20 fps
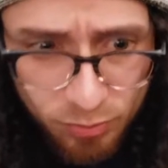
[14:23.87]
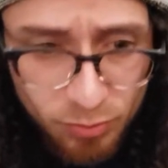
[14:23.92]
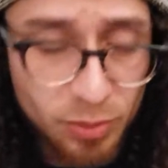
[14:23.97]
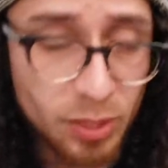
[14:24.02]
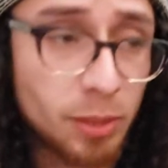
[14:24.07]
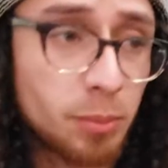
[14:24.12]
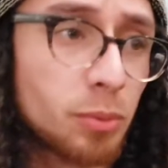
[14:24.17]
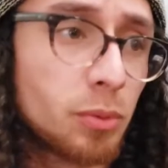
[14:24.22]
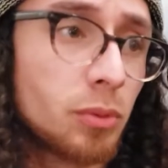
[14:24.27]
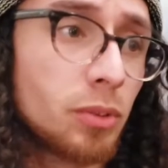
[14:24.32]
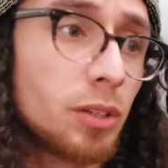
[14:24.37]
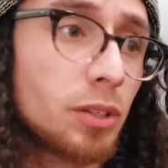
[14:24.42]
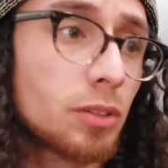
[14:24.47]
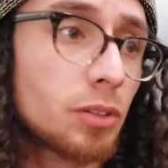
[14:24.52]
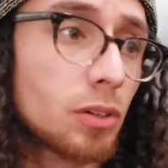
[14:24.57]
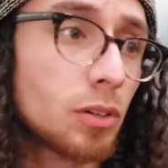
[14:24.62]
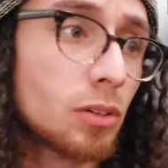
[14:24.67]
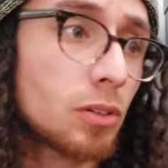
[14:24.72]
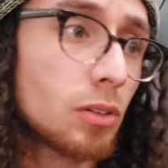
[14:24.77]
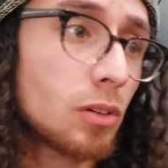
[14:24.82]
people
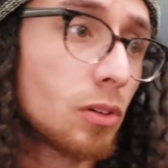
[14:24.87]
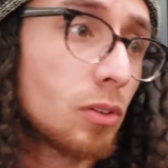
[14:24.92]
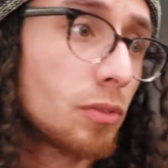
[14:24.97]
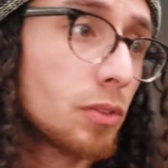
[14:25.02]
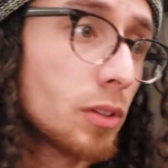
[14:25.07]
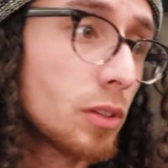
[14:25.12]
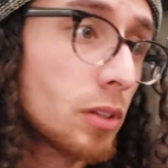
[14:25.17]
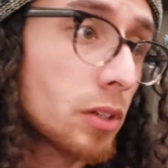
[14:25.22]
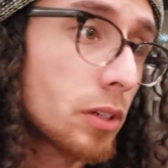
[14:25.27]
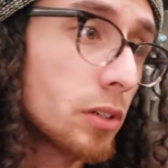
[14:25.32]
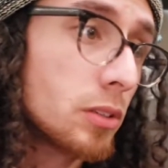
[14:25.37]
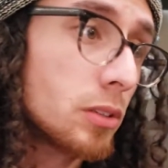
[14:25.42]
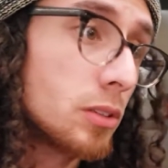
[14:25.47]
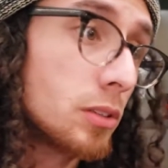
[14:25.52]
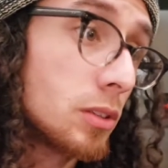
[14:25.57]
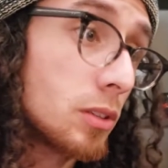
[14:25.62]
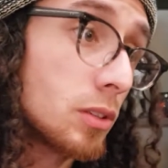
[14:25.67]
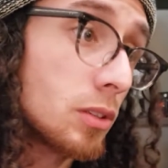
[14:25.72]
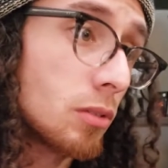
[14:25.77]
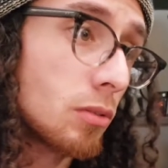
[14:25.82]
either overlook or
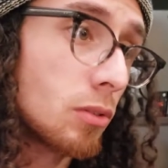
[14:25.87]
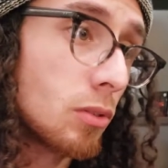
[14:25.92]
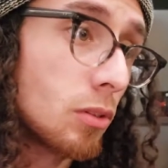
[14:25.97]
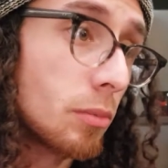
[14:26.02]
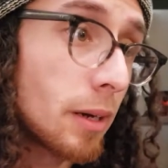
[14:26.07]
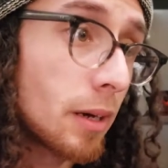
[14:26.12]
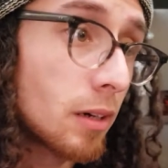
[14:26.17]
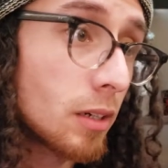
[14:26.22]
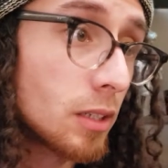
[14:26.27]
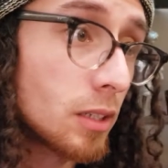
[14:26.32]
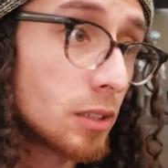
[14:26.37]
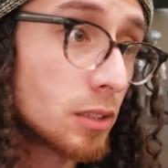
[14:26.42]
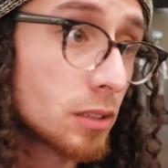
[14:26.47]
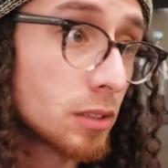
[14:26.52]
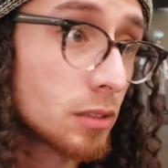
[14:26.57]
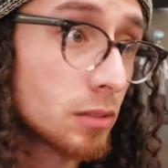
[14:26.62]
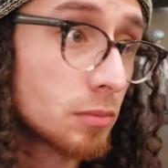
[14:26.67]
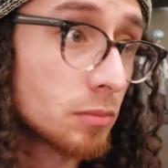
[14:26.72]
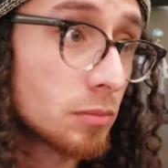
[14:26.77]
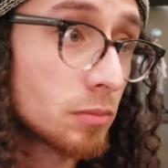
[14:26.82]
just don't know about is
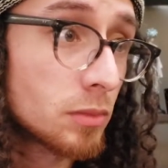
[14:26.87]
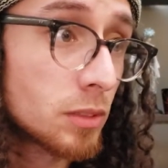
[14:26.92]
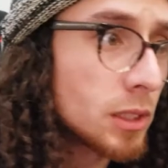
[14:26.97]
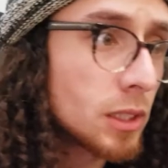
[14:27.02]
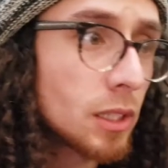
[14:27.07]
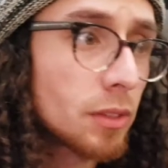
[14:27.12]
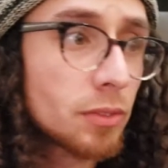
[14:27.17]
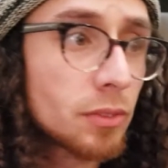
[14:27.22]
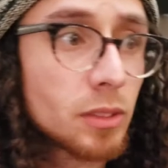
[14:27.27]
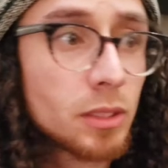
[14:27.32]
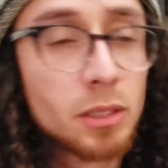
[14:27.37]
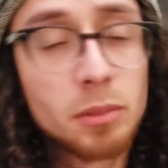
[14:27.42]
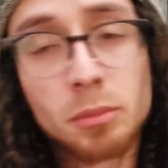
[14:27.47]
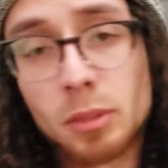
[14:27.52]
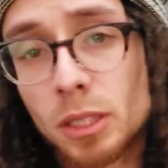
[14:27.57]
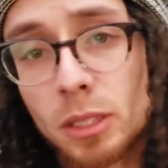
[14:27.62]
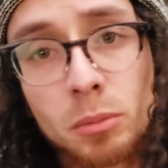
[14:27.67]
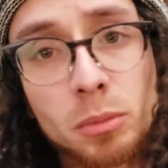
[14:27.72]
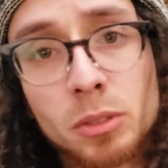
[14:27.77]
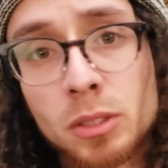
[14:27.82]
definitely
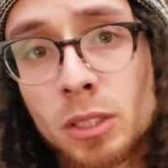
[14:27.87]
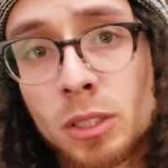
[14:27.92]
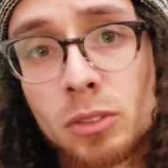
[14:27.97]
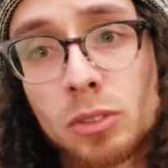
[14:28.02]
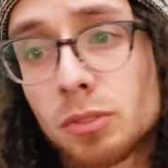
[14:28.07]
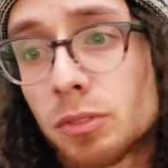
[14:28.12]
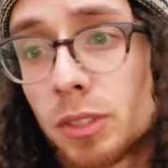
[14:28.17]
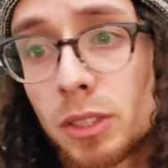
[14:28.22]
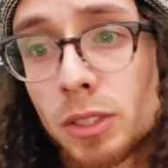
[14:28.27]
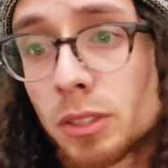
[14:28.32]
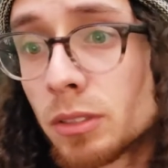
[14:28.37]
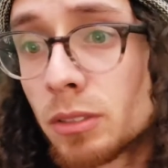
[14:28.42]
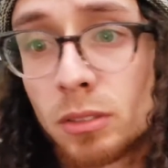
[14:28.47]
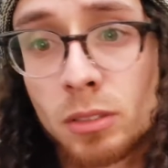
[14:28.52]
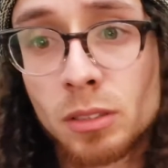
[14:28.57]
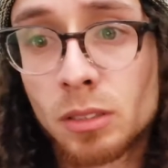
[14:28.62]
BlazBlue Central Fiction.